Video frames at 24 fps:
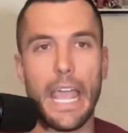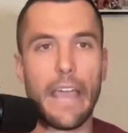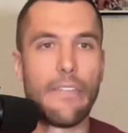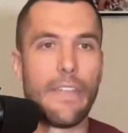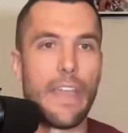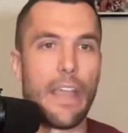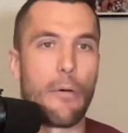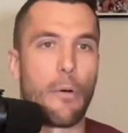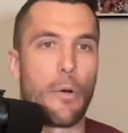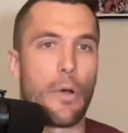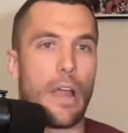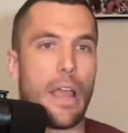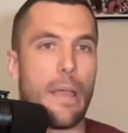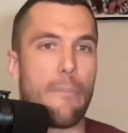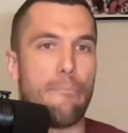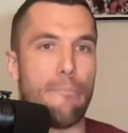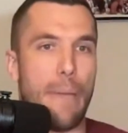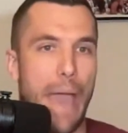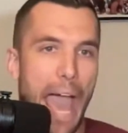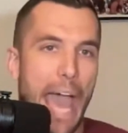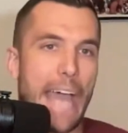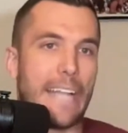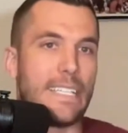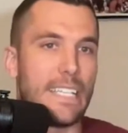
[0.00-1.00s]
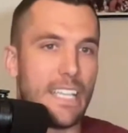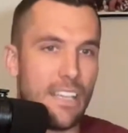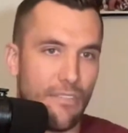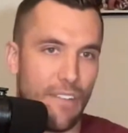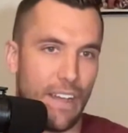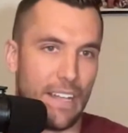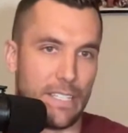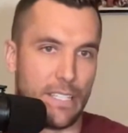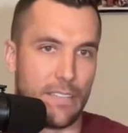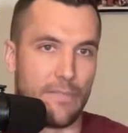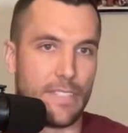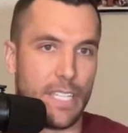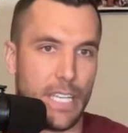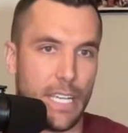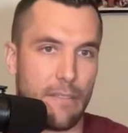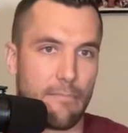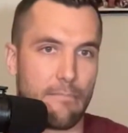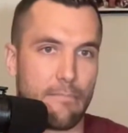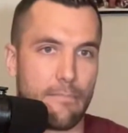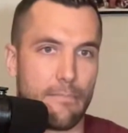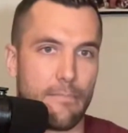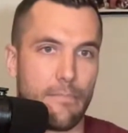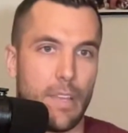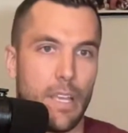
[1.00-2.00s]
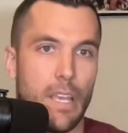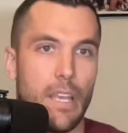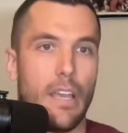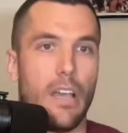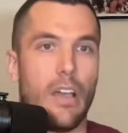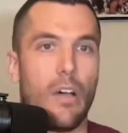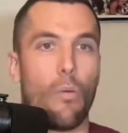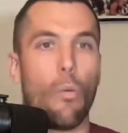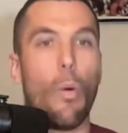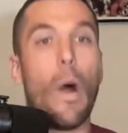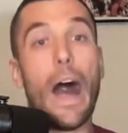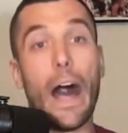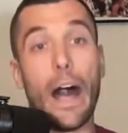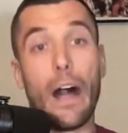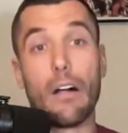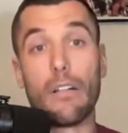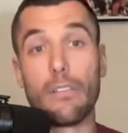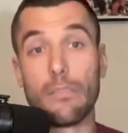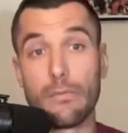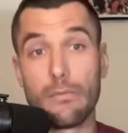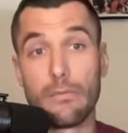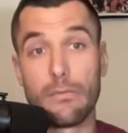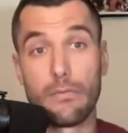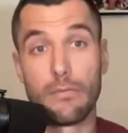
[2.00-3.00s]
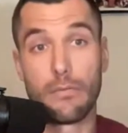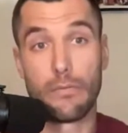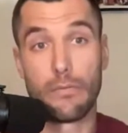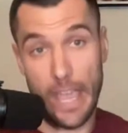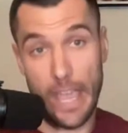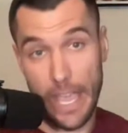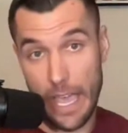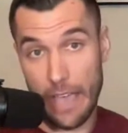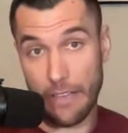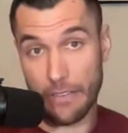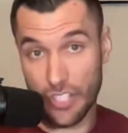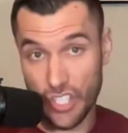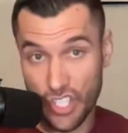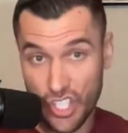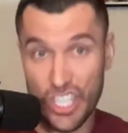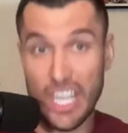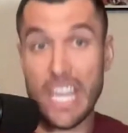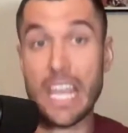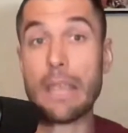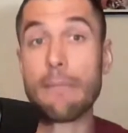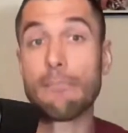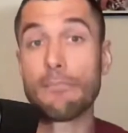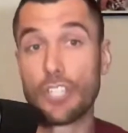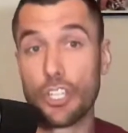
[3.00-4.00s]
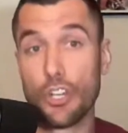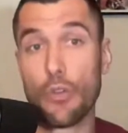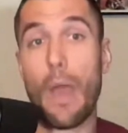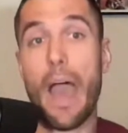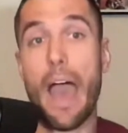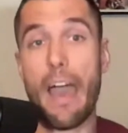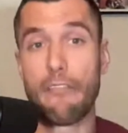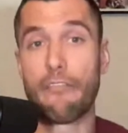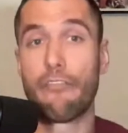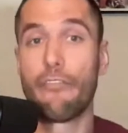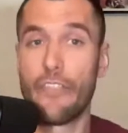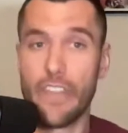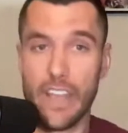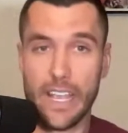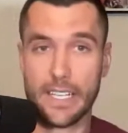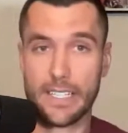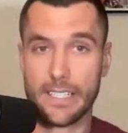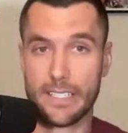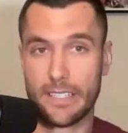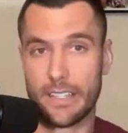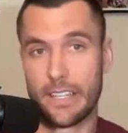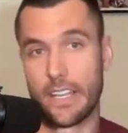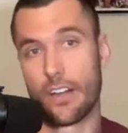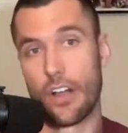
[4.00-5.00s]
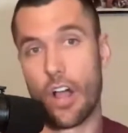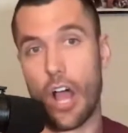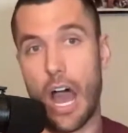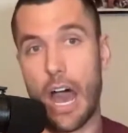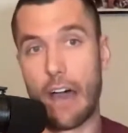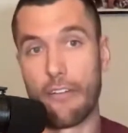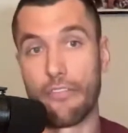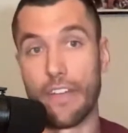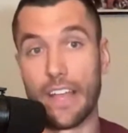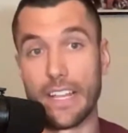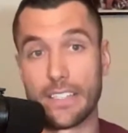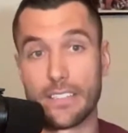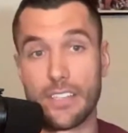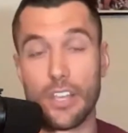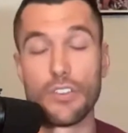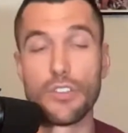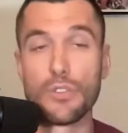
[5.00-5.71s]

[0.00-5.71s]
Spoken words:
and they were a bad defensive team. Well, they seemed to have fixed their offense.